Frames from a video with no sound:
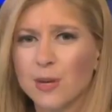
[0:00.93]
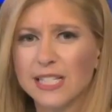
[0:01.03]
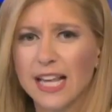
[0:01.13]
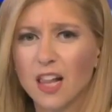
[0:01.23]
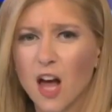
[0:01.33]
big
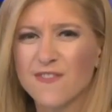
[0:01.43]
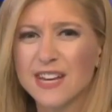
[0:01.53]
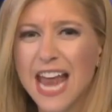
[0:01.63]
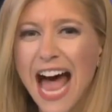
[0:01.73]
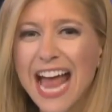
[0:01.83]
sell-off,
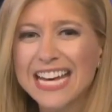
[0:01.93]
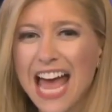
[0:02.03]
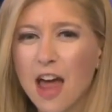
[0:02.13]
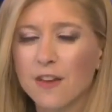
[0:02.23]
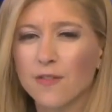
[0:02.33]
9
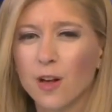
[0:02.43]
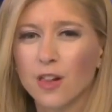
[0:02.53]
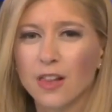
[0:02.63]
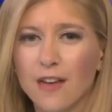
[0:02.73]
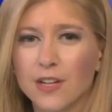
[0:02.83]
out of
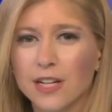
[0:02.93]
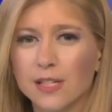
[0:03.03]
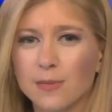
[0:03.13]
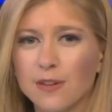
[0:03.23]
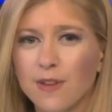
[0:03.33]
all 11
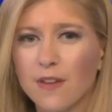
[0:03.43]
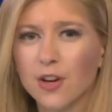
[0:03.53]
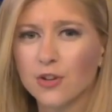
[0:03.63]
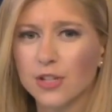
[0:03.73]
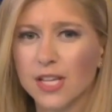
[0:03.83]
S&P
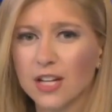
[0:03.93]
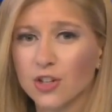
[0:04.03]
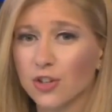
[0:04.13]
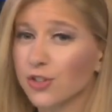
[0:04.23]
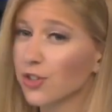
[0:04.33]
500
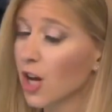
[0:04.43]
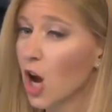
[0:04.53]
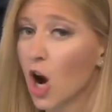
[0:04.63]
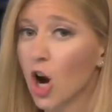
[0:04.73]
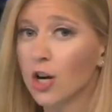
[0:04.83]
sectors
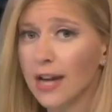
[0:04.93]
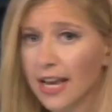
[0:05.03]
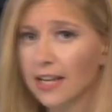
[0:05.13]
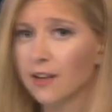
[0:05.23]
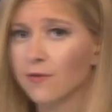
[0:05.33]
are
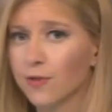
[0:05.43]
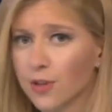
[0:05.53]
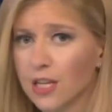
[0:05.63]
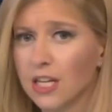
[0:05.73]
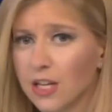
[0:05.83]
negative for
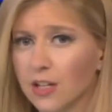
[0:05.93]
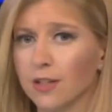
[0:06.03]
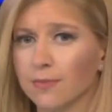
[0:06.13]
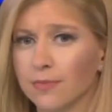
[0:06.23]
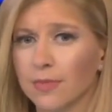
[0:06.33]
the
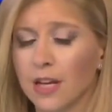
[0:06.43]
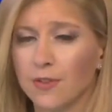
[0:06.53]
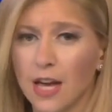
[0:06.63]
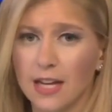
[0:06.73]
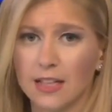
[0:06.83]
year, if
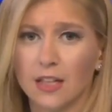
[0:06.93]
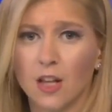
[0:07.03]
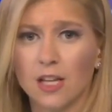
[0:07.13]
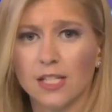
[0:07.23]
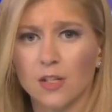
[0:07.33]
you add in the
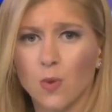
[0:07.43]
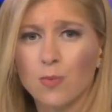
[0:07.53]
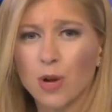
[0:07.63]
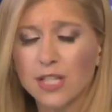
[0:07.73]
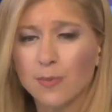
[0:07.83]
losses.
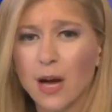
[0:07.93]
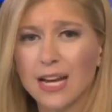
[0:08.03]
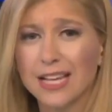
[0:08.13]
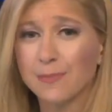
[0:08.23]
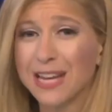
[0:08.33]
One bright
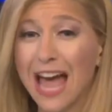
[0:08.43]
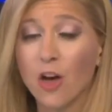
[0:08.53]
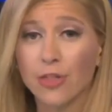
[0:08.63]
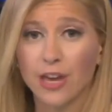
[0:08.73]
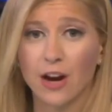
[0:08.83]
spot has been
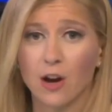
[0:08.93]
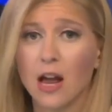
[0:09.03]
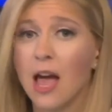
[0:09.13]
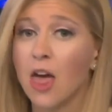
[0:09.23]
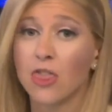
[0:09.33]
healthcare,
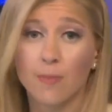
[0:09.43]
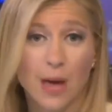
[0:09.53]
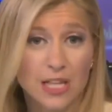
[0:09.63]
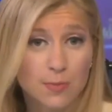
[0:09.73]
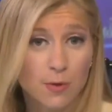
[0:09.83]
the
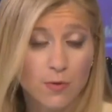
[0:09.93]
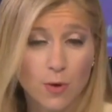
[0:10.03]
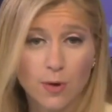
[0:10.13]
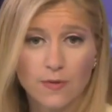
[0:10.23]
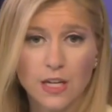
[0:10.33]
best
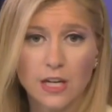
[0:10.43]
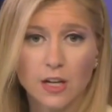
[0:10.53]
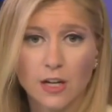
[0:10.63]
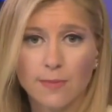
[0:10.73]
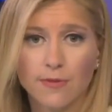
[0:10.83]
performer of the
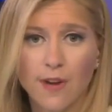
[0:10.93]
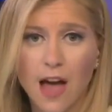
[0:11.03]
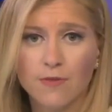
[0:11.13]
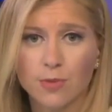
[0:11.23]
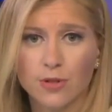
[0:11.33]
year, up
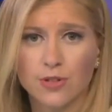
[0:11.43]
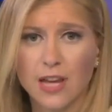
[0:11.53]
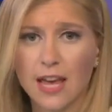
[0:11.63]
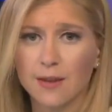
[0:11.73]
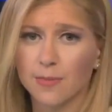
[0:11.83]

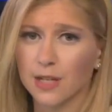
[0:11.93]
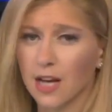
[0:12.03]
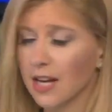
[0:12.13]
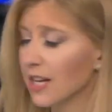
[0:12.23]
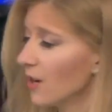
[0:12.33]
5%, but
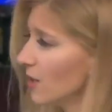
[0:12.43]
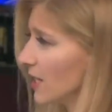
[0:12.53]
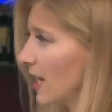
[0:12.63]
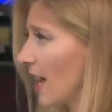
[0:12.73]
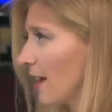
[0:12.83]
got hit hard
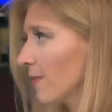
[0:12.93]
today.